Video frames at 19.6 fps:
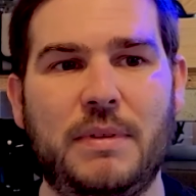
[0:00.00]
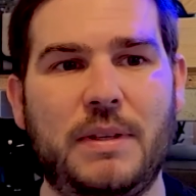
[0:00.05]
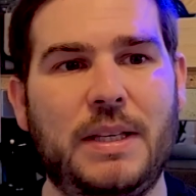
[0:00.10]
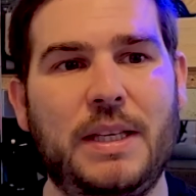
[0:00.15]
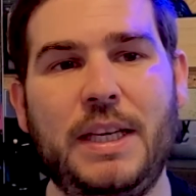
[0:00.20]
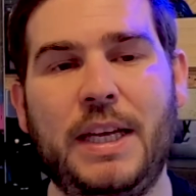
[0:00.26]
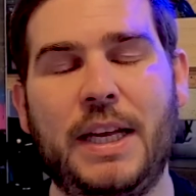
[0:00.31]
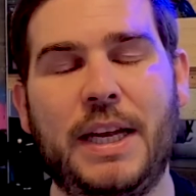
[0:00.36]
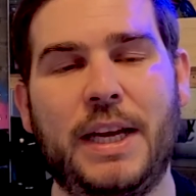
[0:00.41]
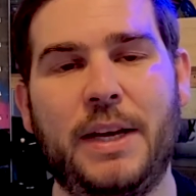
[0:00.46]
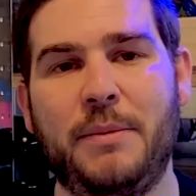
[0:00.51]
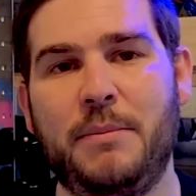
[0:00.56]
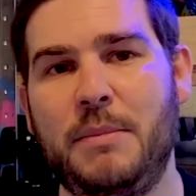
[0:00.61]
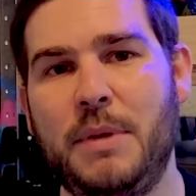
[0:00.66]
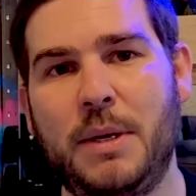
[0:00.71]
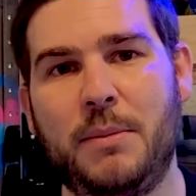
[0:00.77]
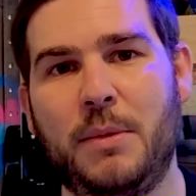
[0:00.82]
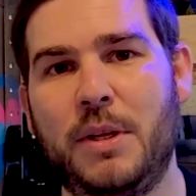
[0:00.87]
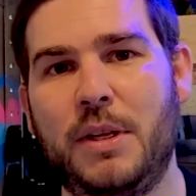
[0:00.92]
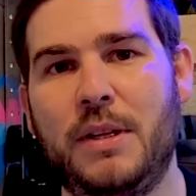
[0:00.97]
you know,
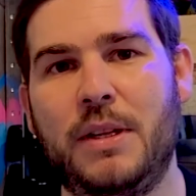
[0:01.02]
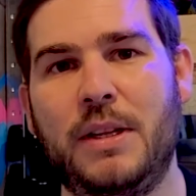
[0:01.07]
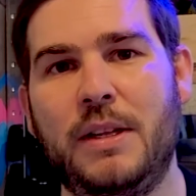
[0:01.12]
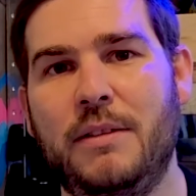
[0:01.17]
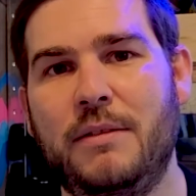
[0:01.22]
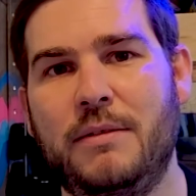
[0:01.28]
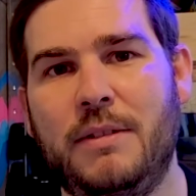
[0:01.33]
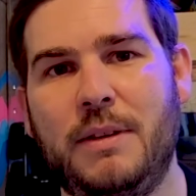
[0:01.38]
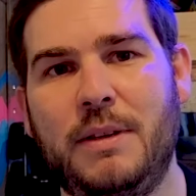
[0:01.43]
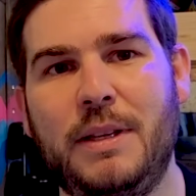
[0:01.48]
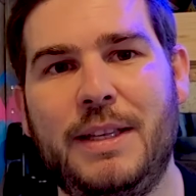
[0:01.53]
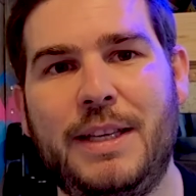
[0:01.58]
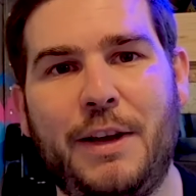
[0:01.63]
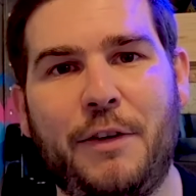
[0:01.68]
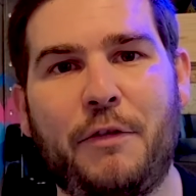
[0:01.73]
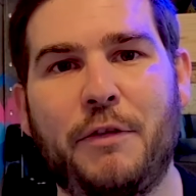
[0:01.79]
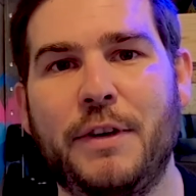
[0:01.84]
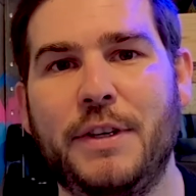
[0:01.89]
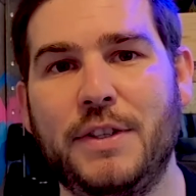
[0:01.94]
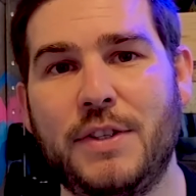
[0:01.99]
minimal
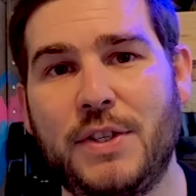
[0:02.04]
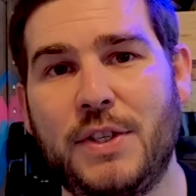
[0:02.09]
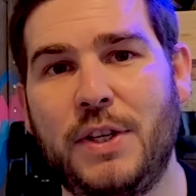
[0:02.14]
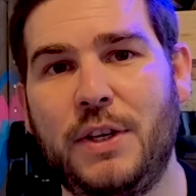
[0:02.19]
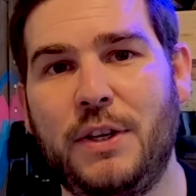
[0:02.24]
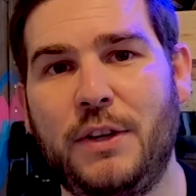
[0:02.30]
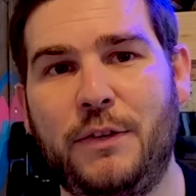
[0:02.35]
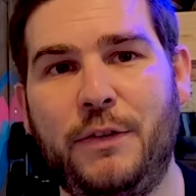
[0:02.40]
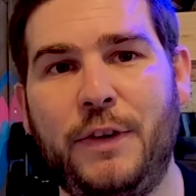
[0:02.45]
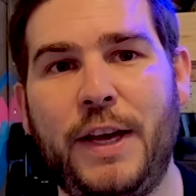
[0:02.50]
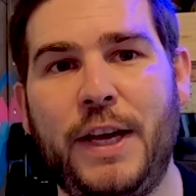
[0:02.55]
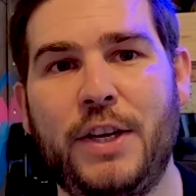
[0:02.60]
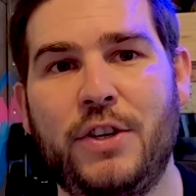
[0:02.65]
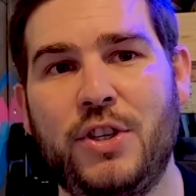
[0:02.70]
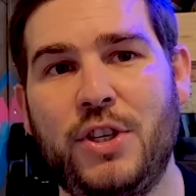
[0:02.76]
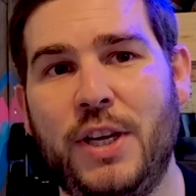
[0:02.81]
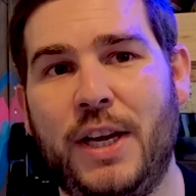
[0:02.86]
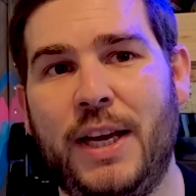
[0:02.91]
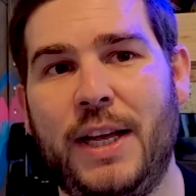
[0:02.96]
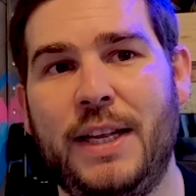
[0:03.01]
difference to the
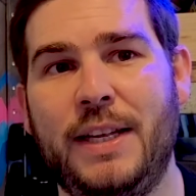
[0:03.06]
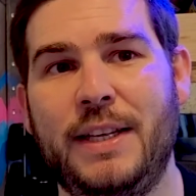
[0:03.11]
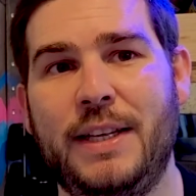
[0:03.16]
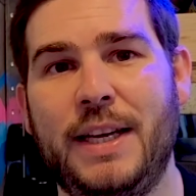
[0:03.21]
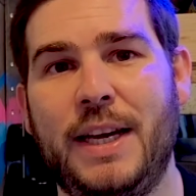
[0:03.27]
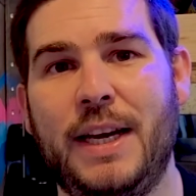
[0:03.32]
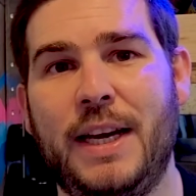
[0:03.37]
fish. And